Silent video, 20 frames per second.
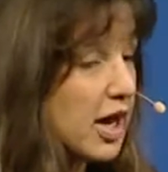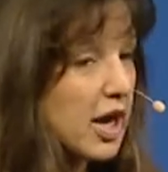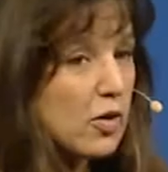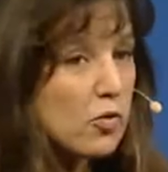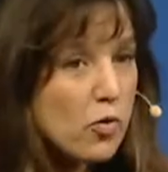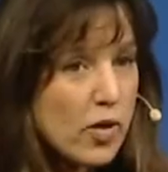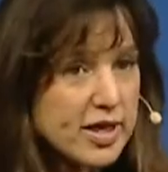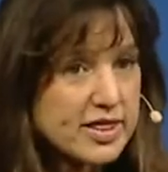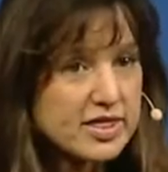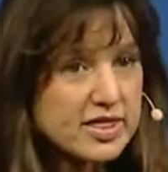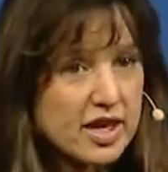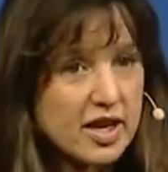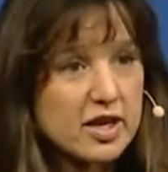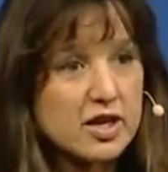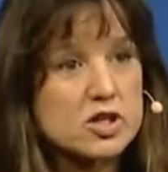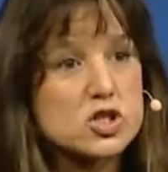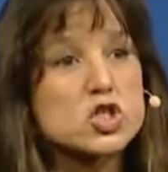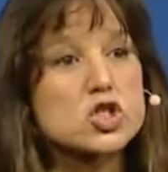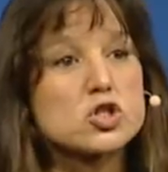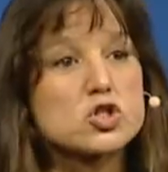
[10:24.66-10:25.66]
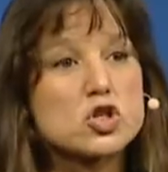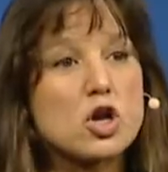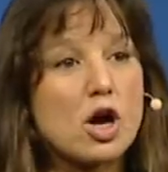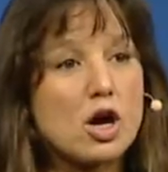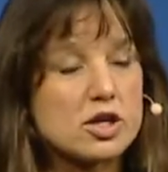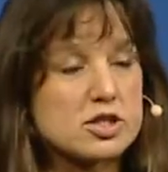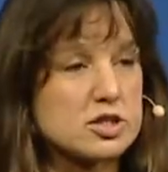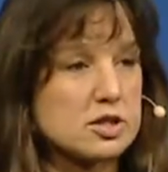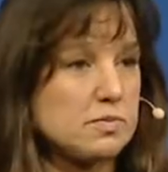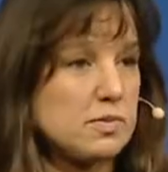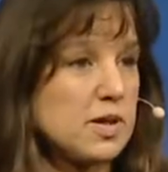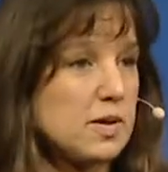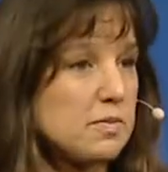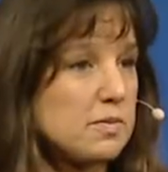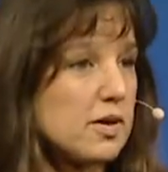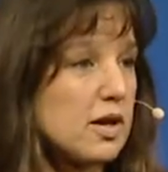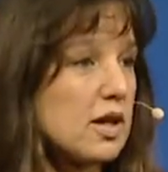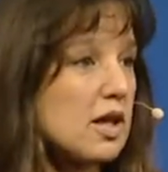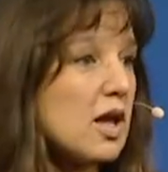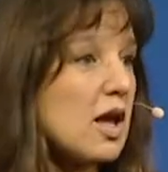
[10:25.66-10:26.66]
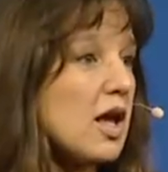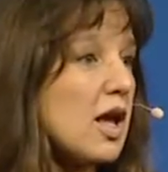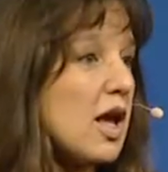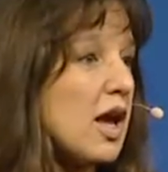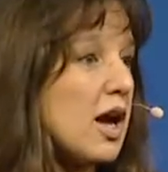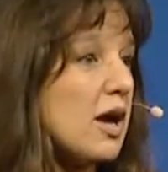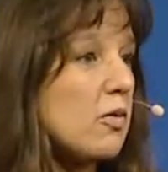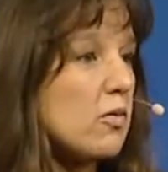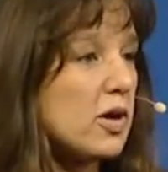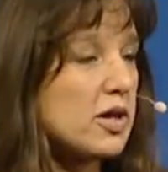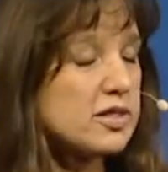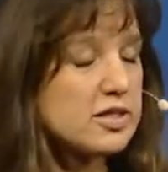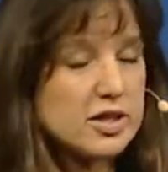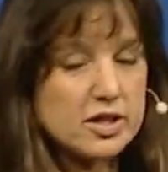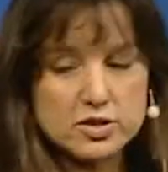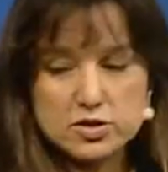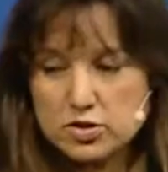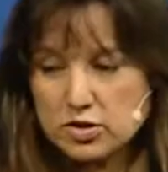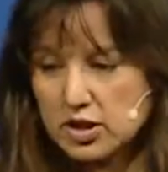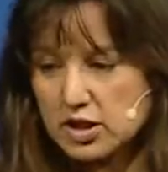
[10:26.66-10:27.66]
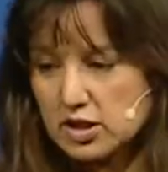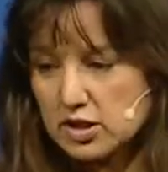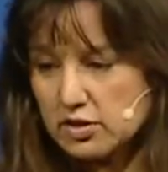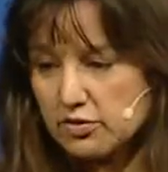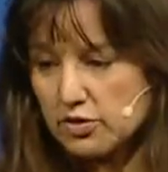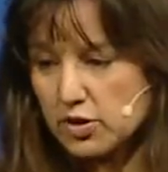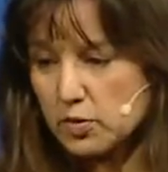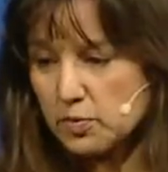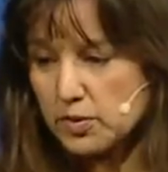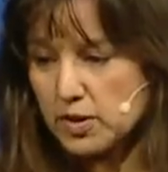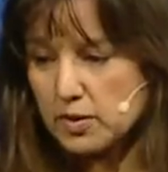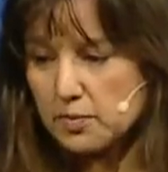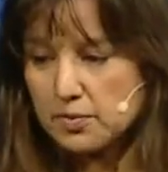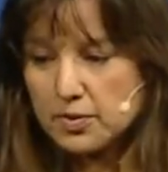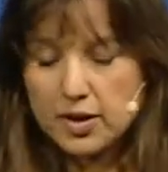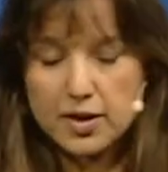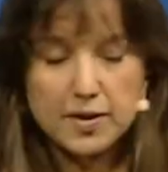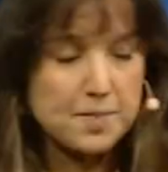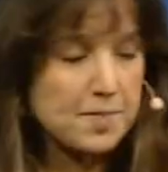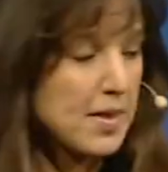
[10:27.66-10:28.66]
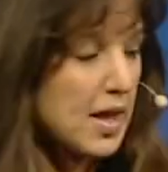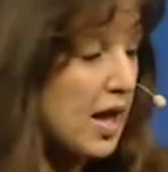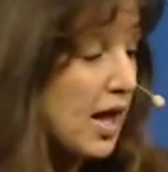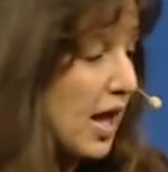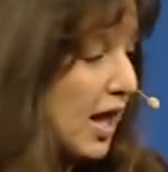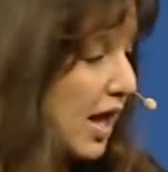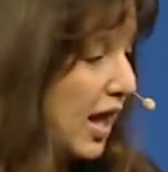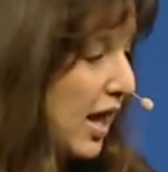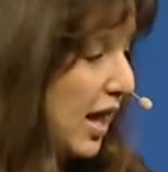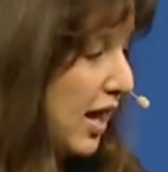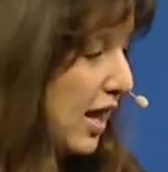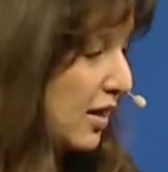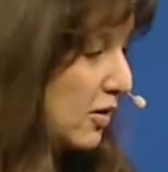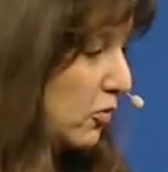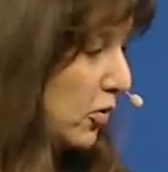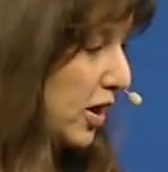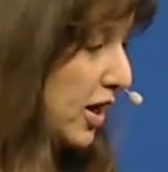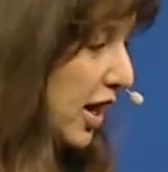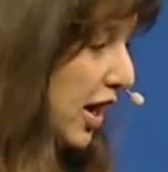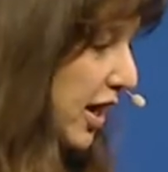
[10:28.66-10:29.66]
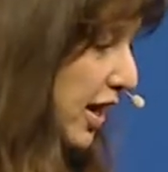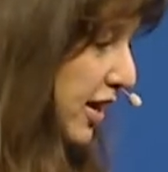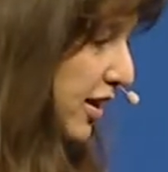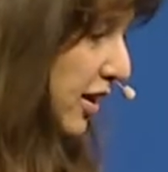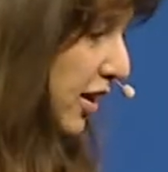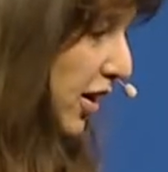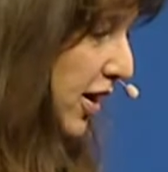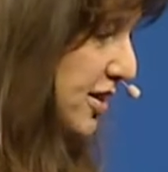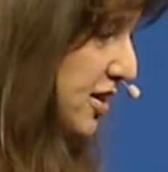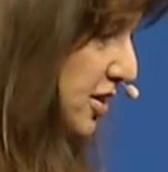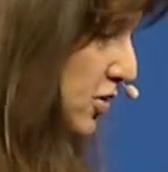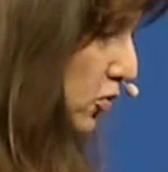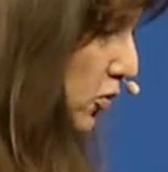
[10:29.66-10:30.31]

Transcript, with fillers: I went there to talk to people. I went there to interview people. And when I, you know, I just